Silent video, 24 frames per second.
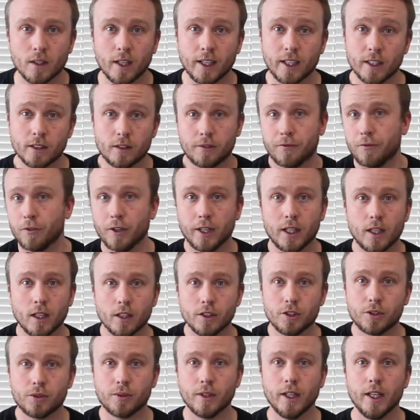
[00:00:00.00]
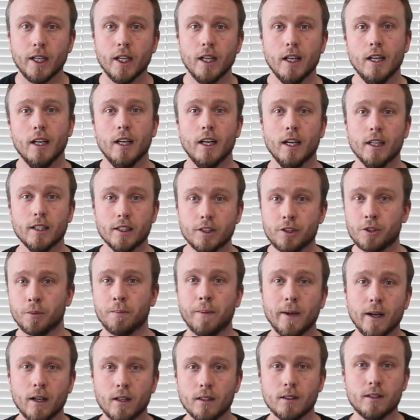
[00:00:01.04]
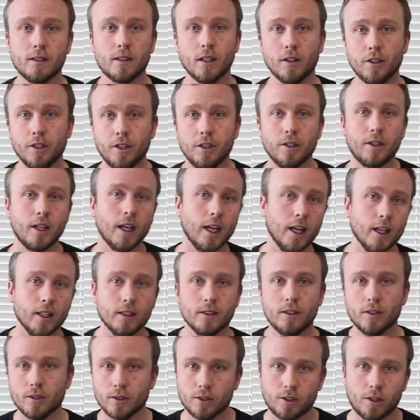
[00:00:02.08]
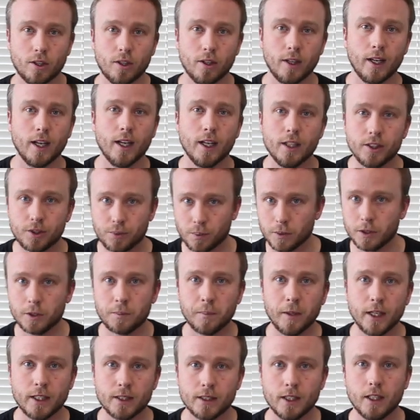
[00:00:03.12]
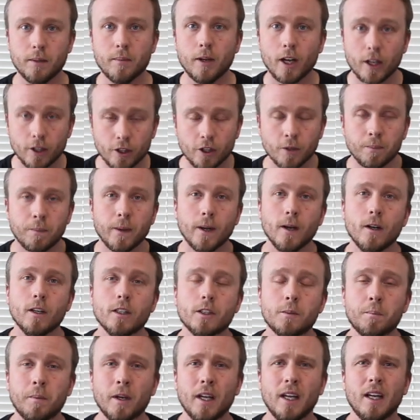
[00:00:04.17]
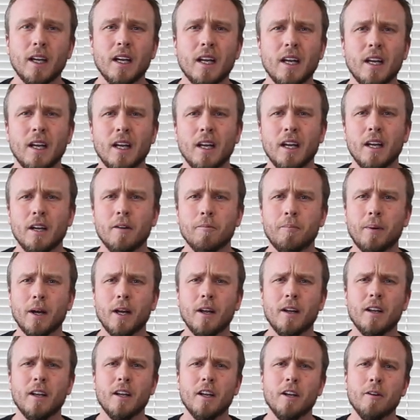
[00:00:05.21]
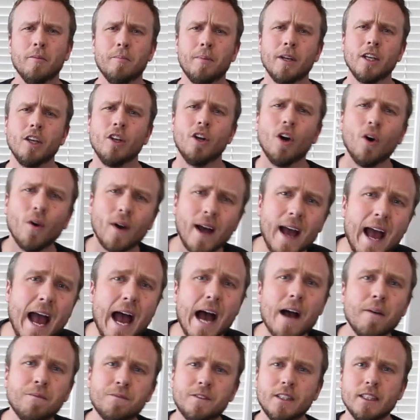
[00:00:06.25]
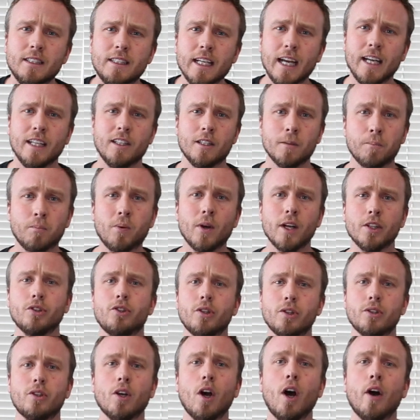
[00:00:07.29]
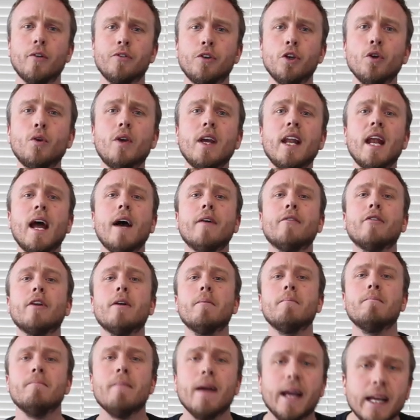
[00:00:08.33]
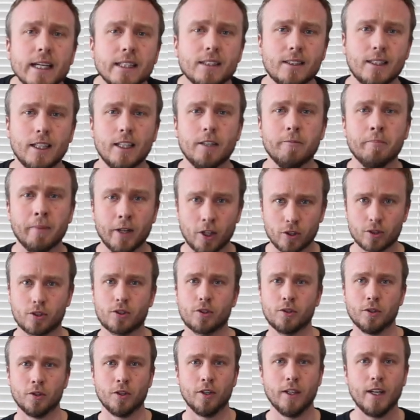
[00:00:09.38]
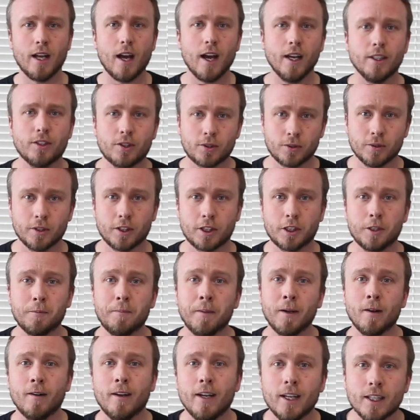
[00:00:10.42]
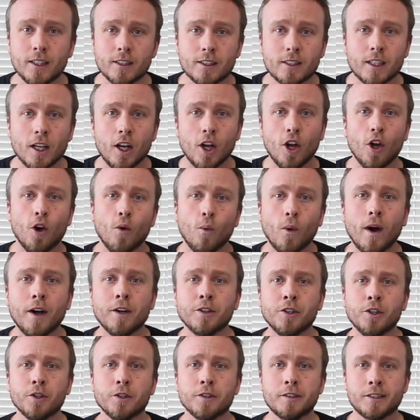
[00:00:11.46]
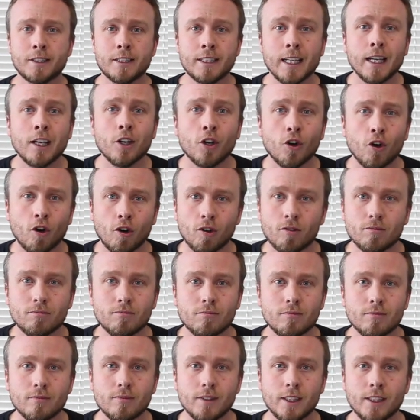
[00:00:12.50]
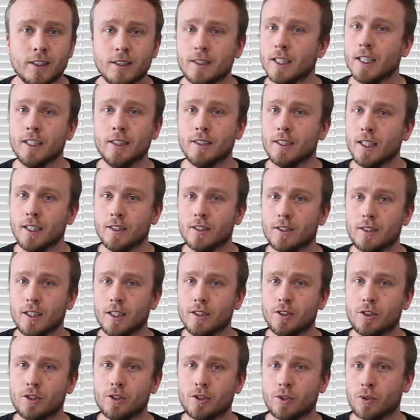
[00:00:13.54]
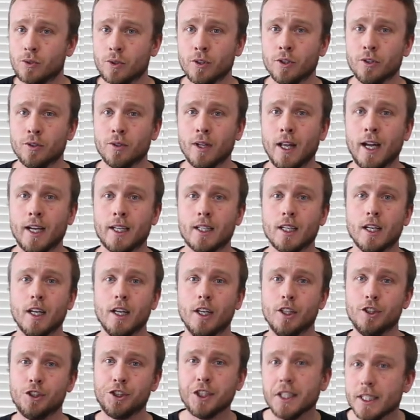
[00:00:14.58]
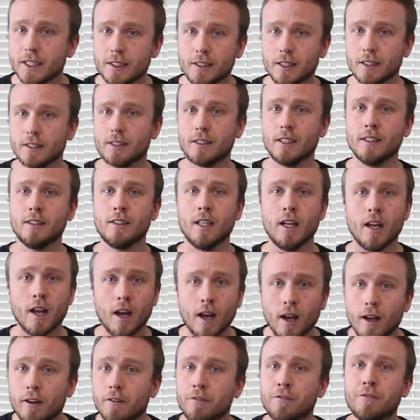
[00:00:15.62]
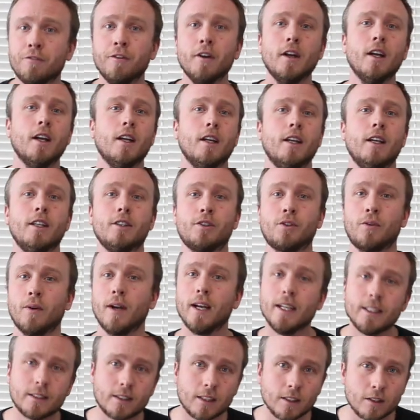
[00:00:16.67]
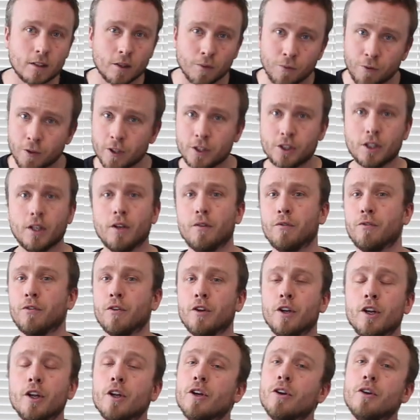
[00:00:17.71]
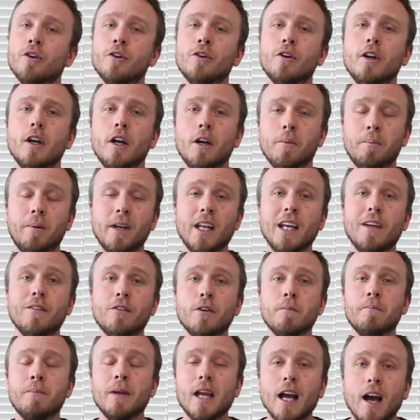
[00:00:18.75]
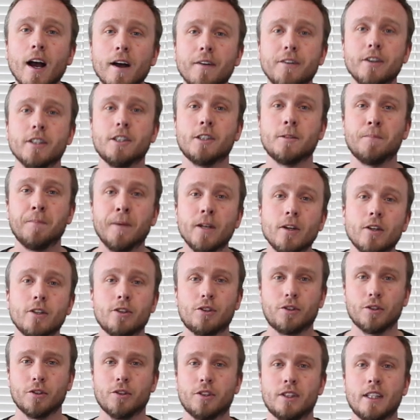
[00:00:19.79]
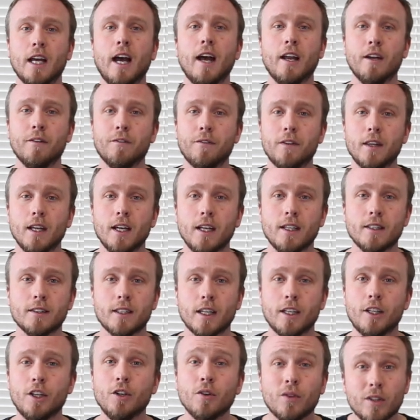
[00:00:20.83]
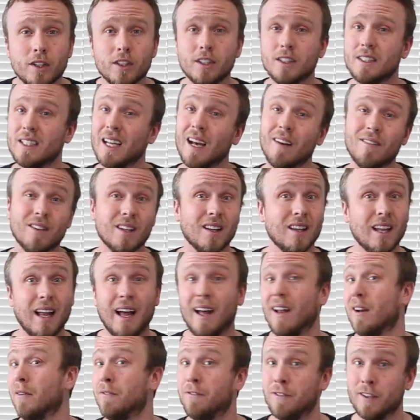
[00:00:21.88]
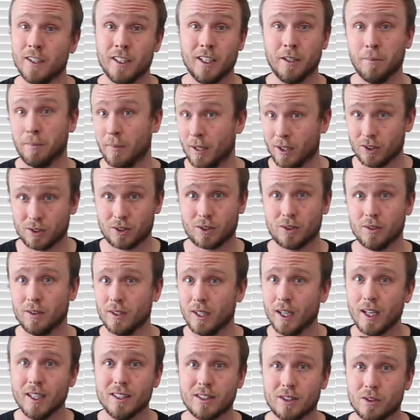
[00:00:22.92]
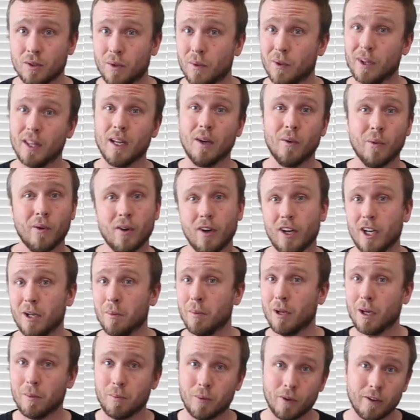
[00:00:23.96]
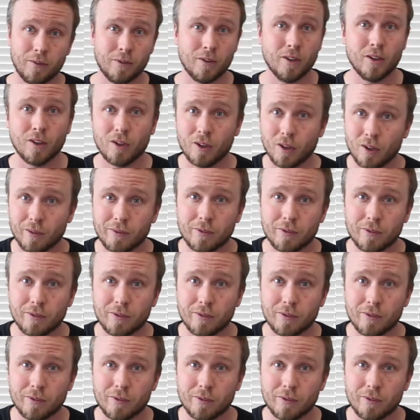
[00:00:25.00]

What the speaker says: Like, it's a free country, unless your parents tell you you can't until a certain age. Respect them, honor your parents, but you don't have to date. The pressure's off. You can have an amazing middle school and high school experience while you're single. It's true. Like, Jesus is enough. His grace is sufficient for you. But even beyond the spiritual side of things, like, you can just have a lot of fun in middle school and high school without worrying about a boyfriend or